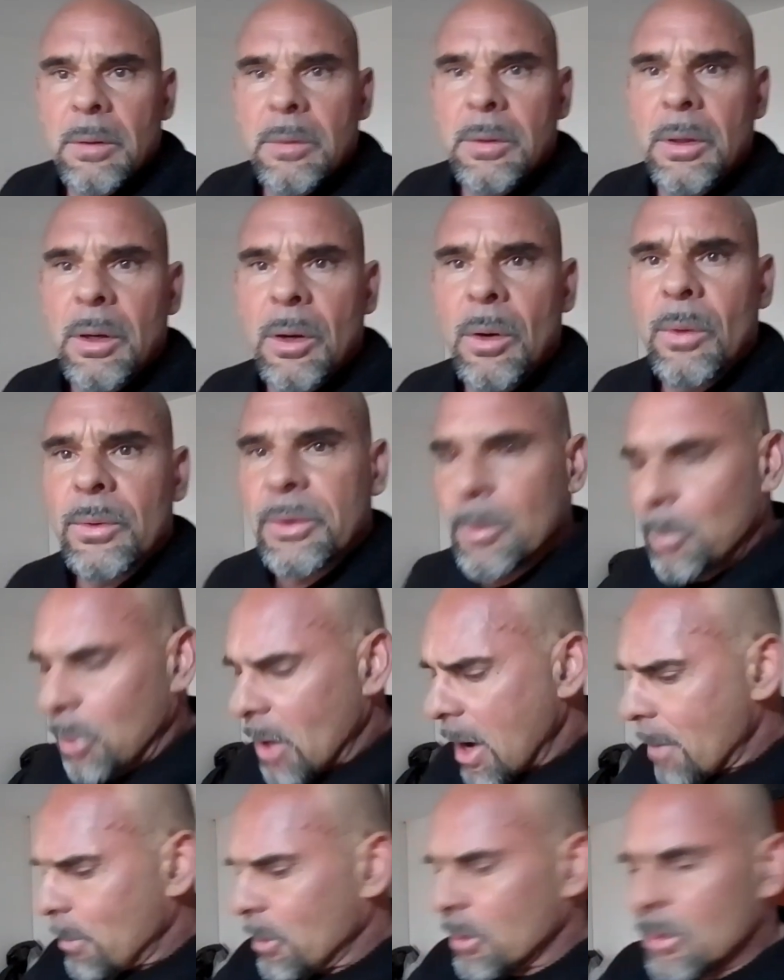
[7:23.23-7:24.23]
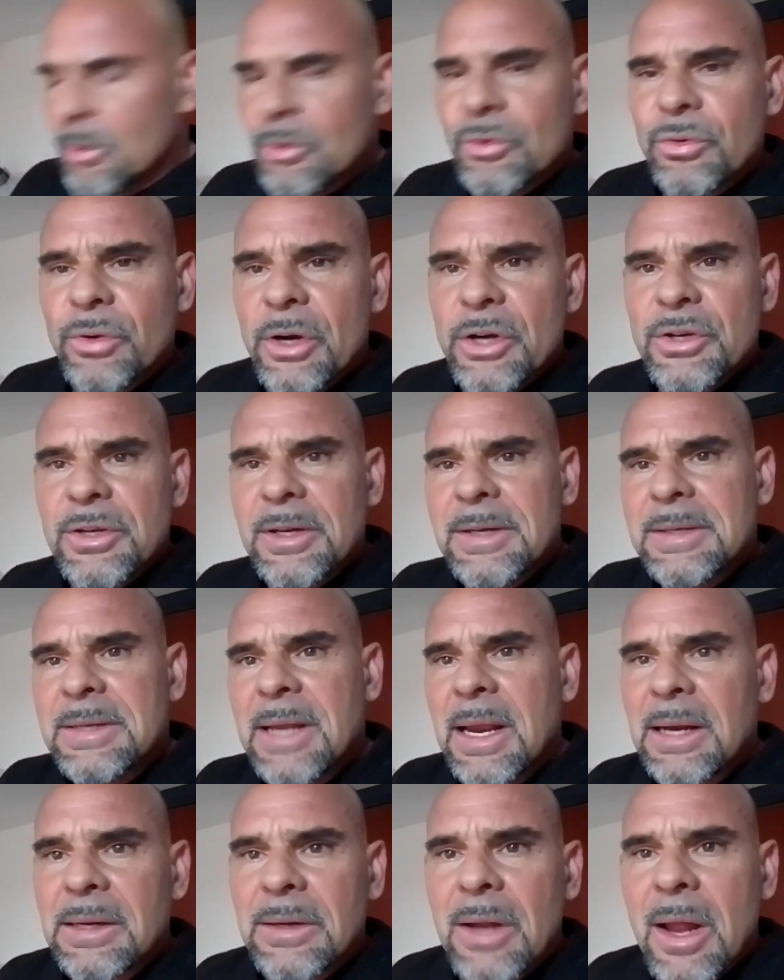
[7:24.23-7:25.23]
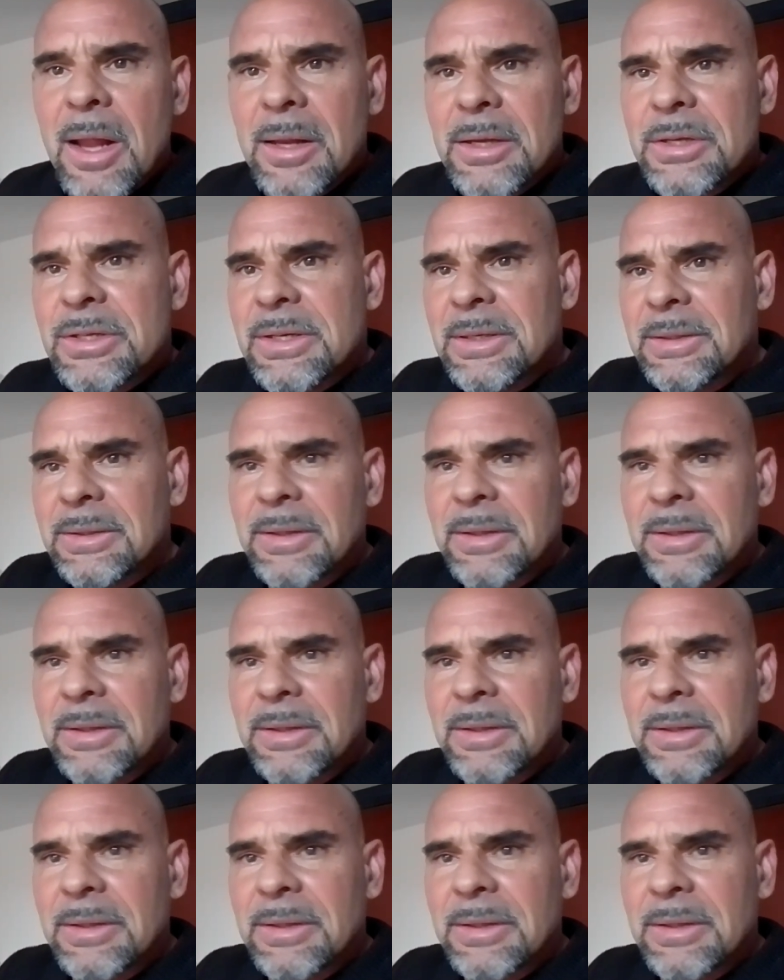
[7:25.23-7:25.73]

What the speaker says: With the proper nutrition, technology,